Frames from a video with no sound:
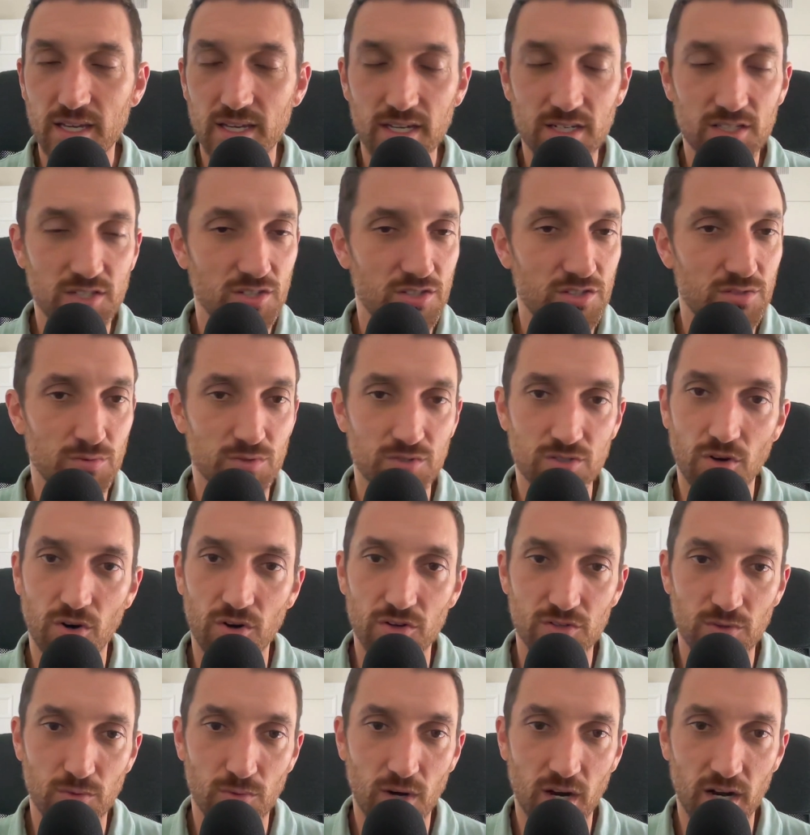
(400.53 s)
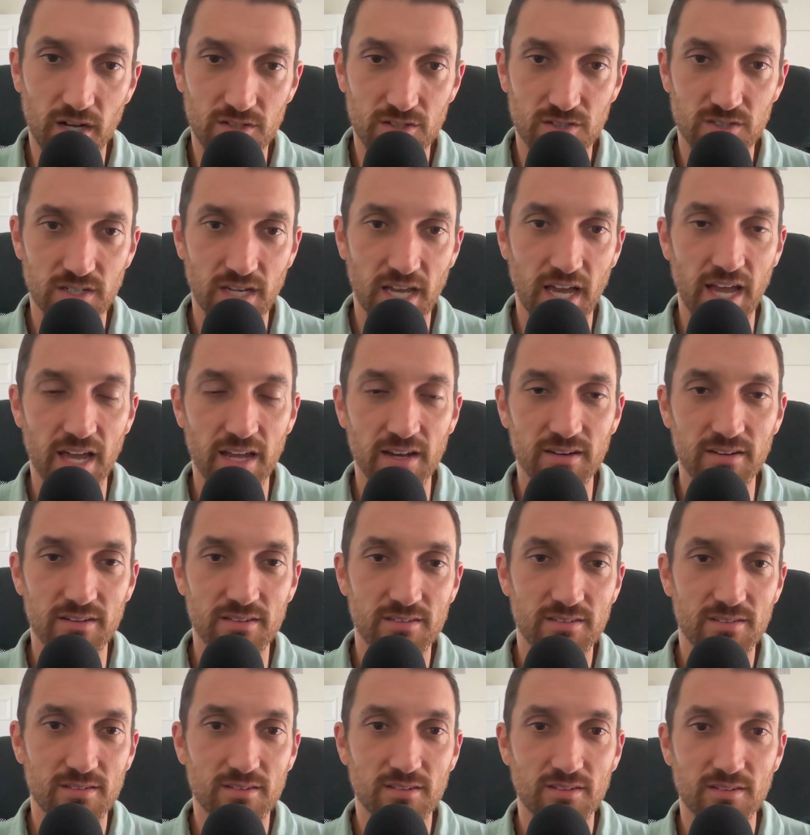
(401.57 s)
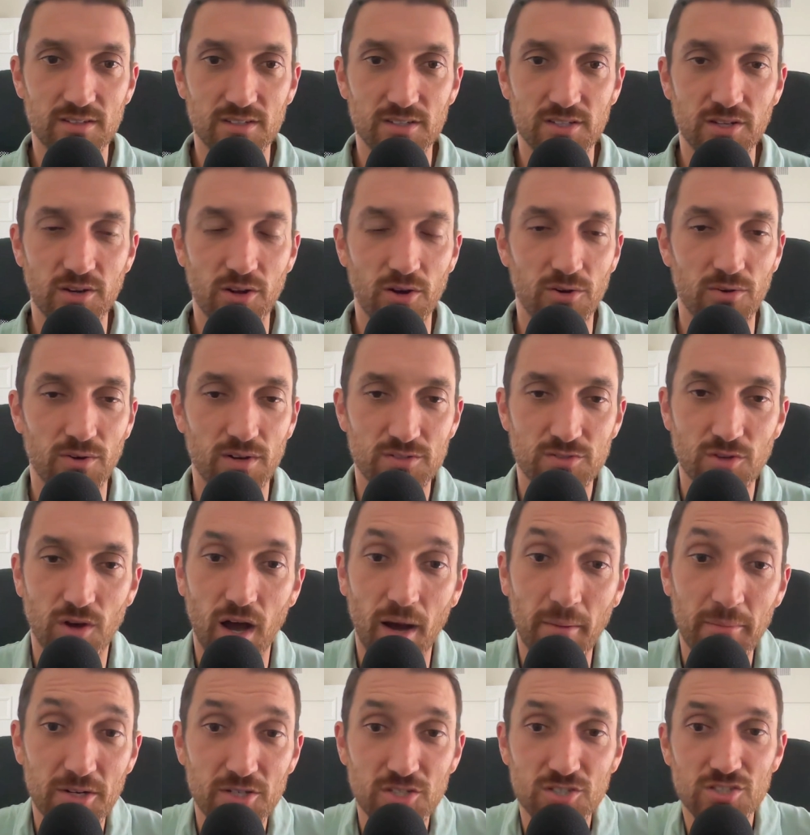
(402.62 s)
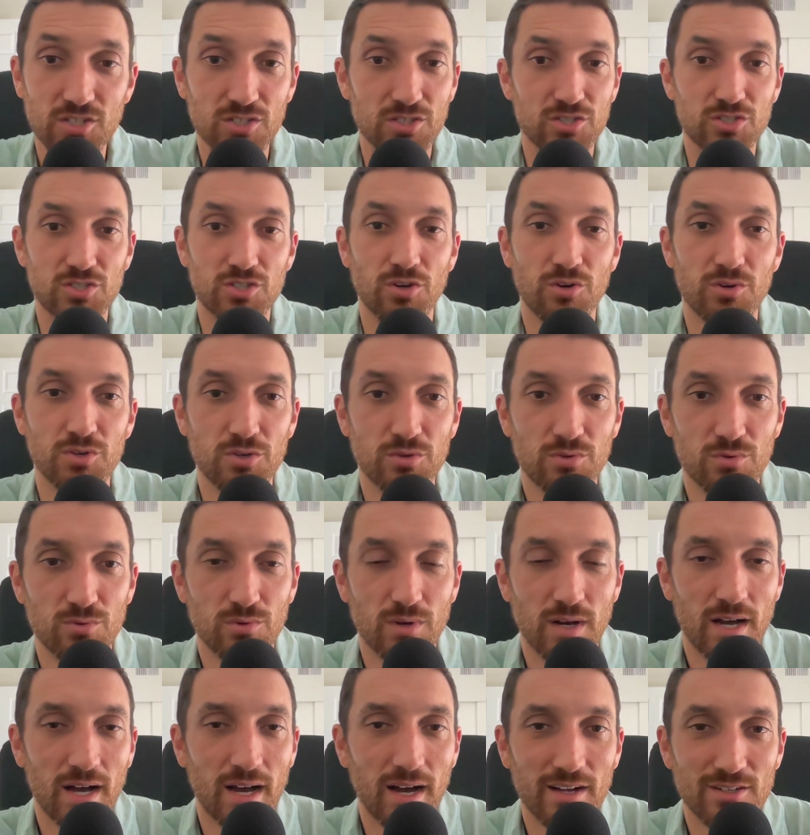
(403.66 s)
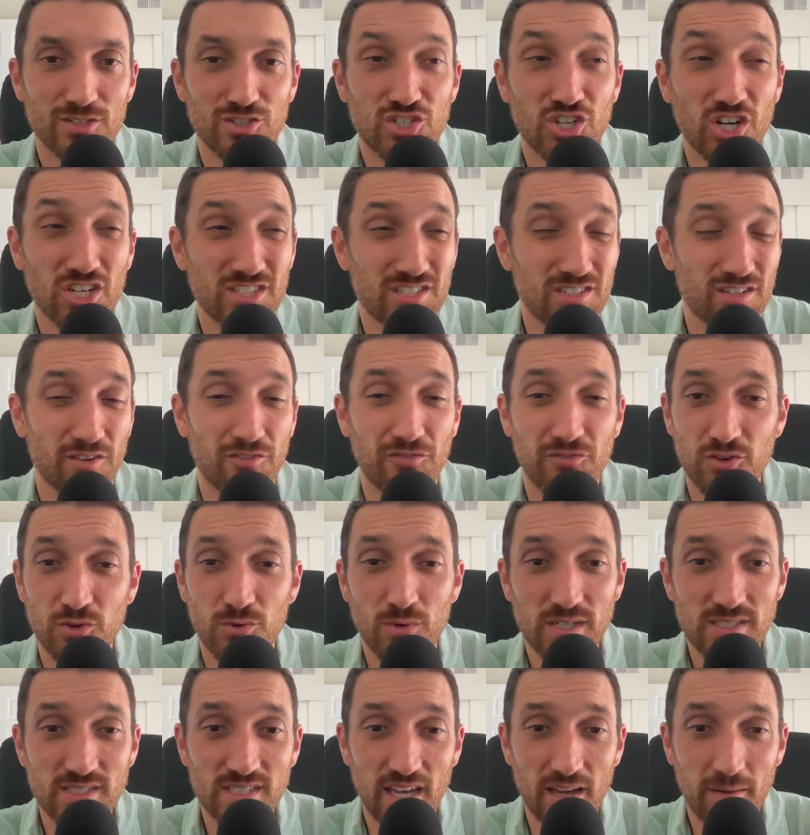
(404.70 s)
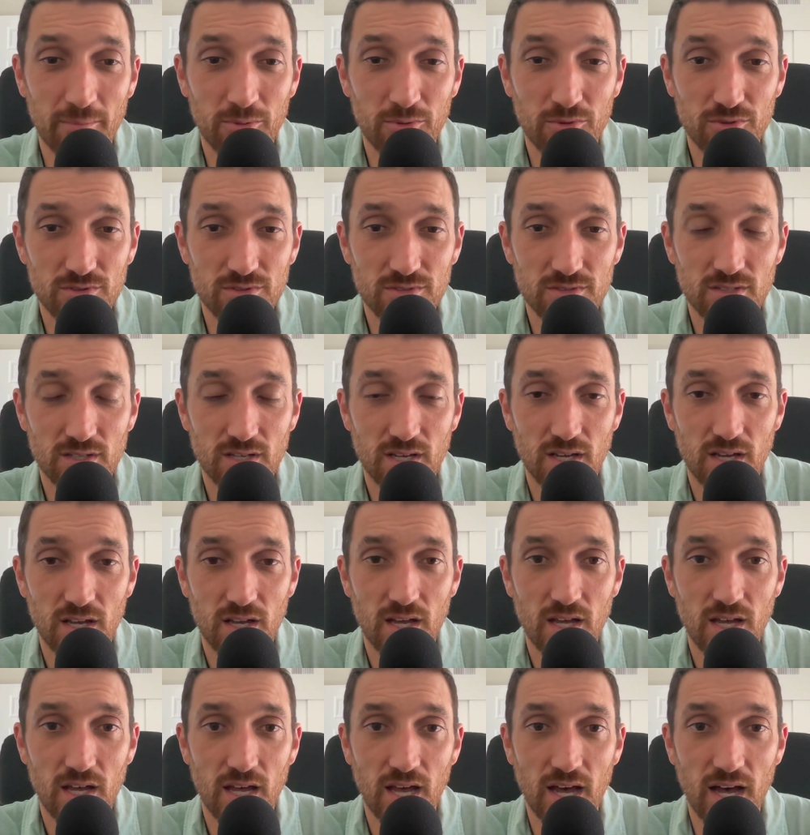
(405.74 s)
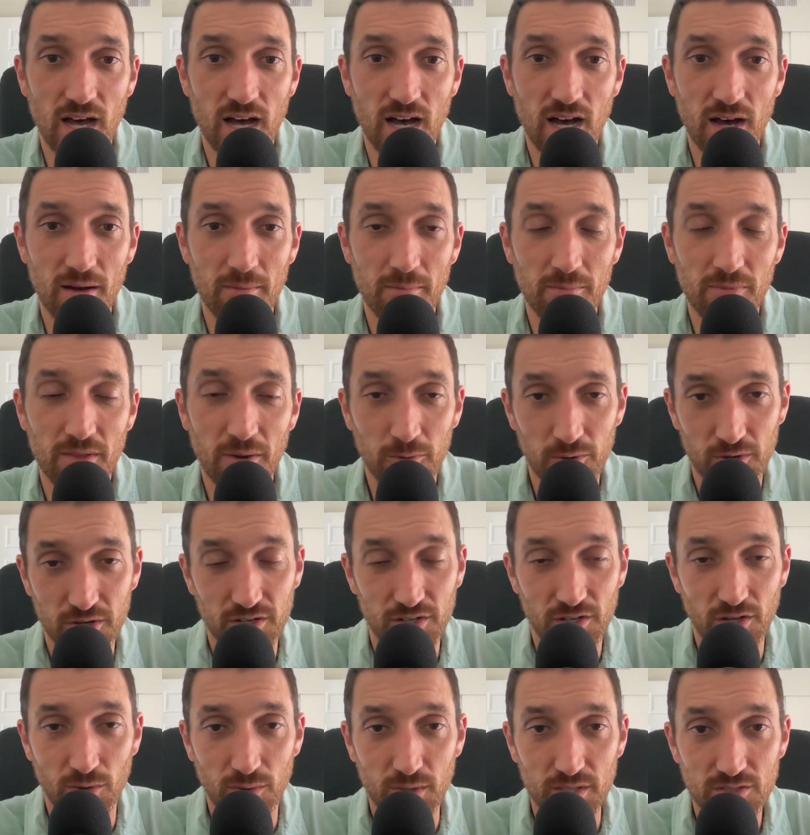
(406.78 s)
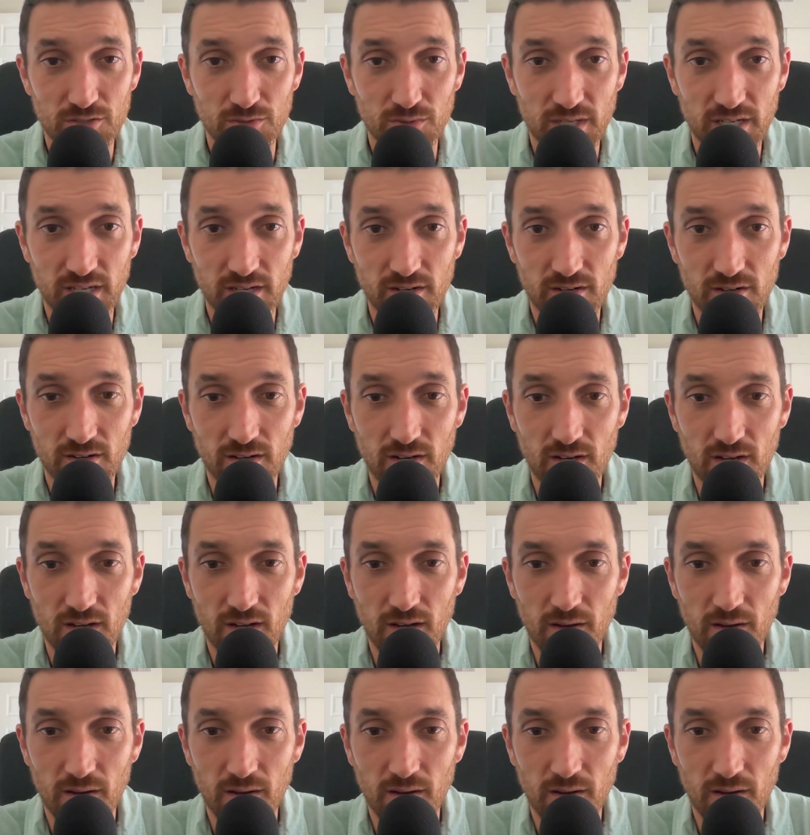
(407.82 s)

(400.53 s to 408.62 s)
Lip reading: it just was hard to watch. And, so I'm just going to show you just a few examples that we're going to go into here.